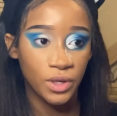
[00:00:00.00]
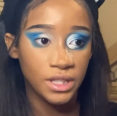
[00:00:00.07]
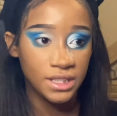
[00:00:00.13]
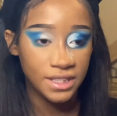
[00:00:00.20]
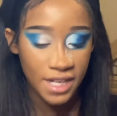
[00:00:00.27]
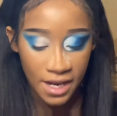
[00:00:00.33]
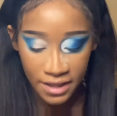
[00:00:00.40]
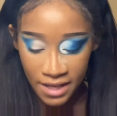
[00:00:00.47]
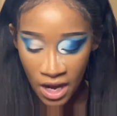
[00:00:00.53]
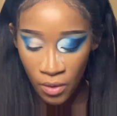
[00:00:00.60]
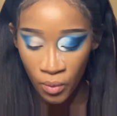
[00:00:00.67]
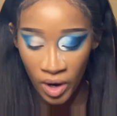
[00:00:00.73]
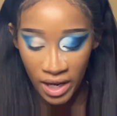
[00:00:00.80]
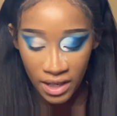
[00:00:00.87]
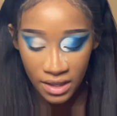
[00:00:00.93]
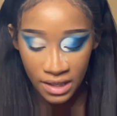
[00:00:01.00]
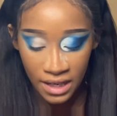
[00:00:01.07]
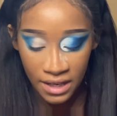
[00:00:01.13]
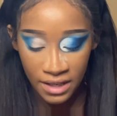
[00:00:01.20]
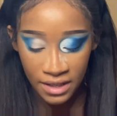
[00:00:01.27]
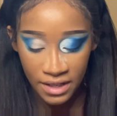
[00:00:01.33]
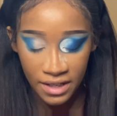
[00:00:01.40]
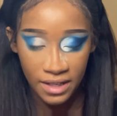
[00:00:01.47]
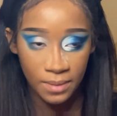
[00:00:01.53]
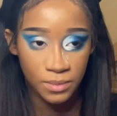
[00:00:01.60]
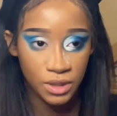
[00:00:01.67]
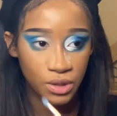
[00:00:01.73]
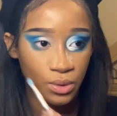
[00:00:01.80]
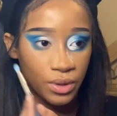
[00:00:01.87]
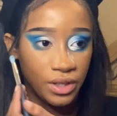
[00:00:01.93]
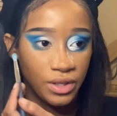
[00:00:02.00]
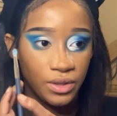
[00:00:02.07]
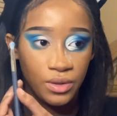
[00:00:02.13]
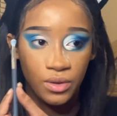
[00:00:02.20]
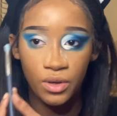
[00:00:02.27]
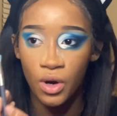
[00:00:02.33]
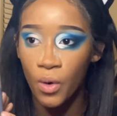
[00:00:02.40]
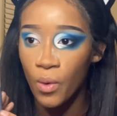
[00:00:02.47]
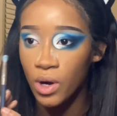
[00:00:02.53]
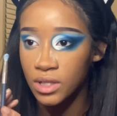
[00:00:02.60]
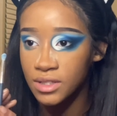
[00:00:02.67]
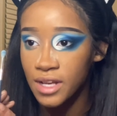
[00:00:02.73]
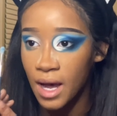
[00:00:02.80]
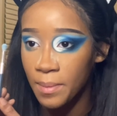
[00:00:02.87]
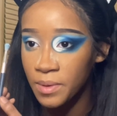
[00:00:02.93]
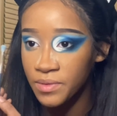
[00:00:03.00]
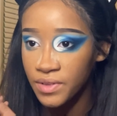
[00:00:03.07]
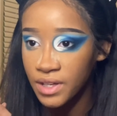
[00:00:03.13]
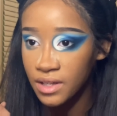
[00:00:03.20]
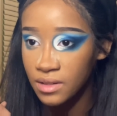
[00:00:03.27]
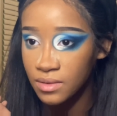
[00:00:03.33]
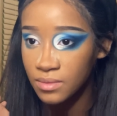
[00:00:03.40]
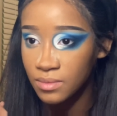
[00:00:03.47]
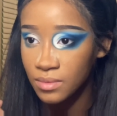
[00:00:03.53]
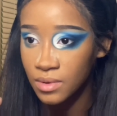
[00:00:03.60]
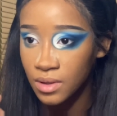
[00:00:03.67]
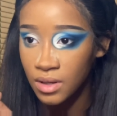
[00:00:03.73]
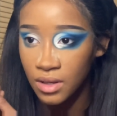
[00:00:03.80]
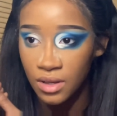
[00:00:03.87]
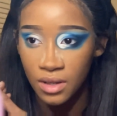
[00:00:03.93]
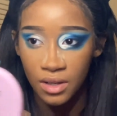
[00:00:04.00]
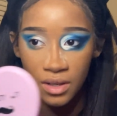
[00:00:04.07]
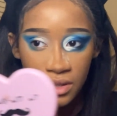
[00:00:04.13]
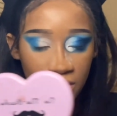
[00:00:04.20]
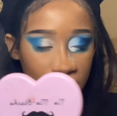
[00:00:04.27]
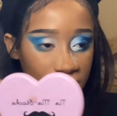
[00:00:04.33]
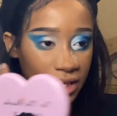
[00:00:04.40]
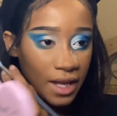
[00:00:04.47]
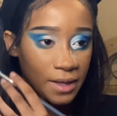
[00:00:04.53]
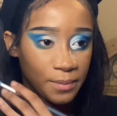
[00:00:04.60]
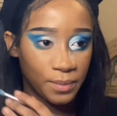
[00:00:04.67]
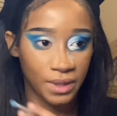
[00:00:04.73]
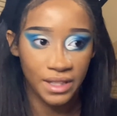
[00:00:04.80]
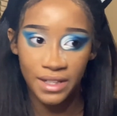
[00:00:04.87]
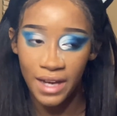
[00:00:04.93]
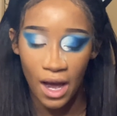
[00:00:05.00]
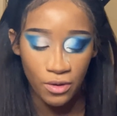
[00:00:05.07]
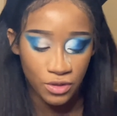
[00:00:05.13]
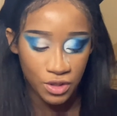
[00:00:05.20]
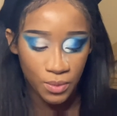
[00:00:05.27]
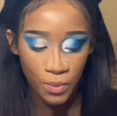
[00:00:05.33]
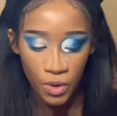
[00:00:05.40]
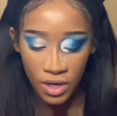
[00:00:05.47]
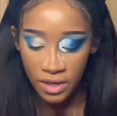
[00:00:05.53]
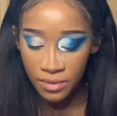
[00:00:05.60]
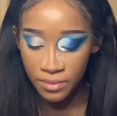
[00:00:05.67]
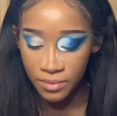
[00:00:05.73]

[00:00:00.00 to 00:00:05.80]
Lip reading: to take that white again and I'm just going to go on top of it to like blend it out some more.